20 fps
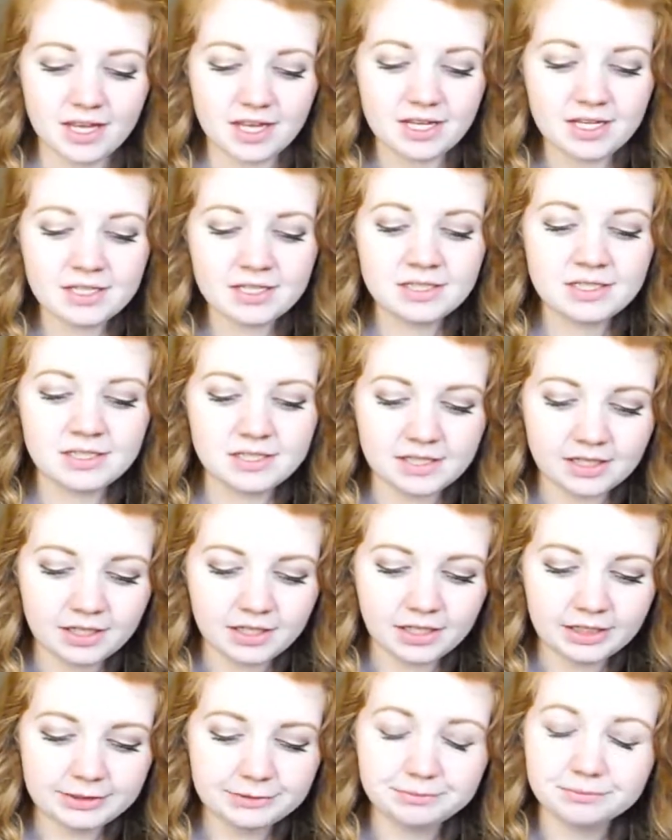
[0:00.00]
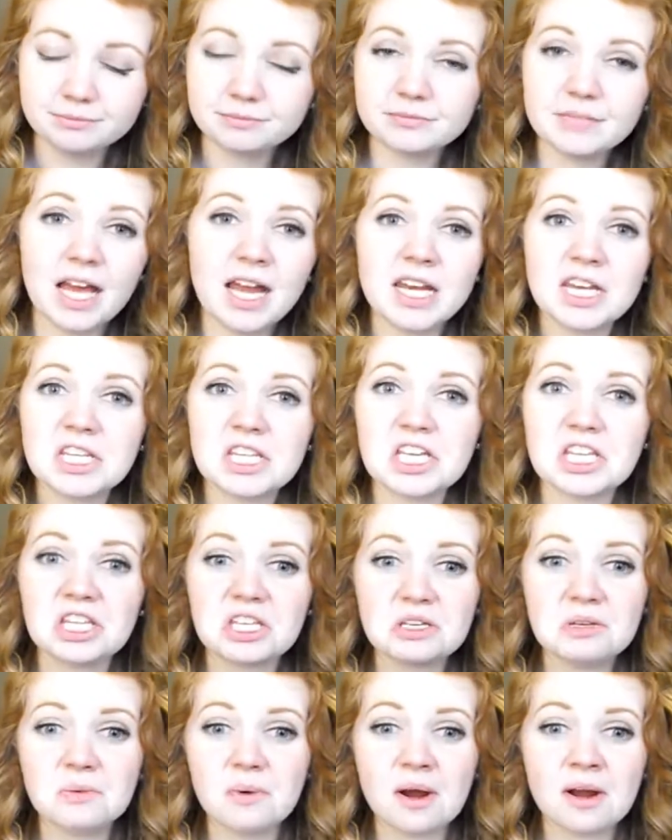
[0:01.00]
is
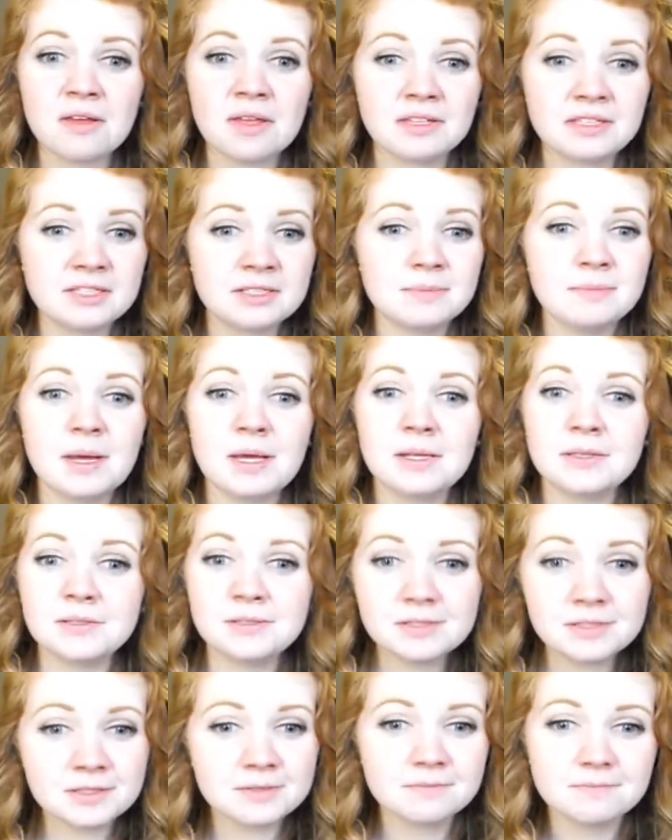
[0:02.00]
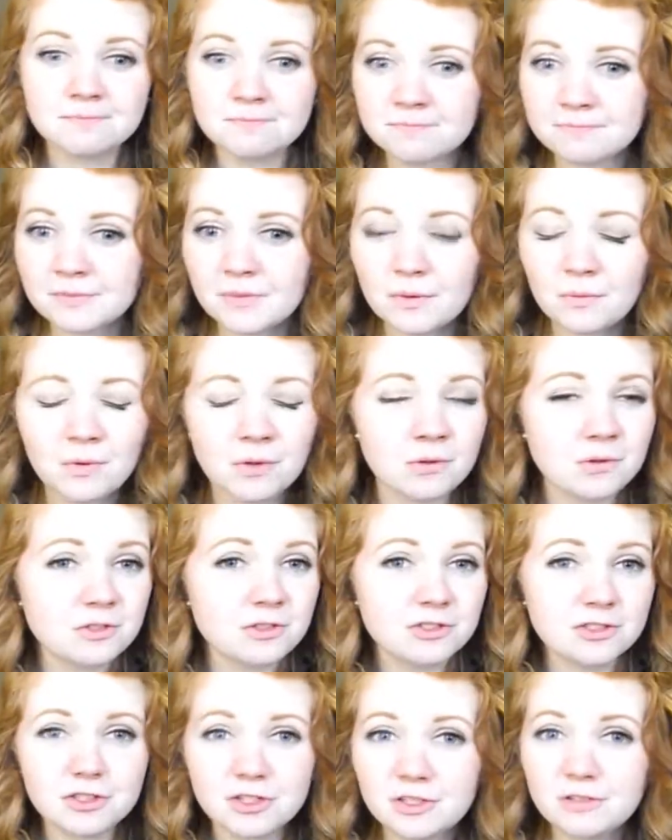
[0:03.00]
anything you wear that smells, whether
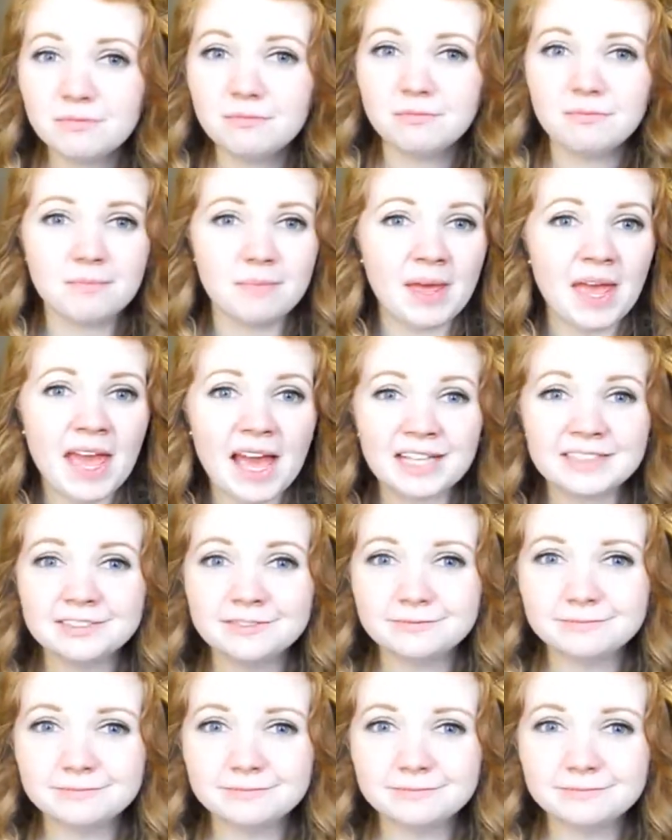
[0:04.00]
it's good, bad,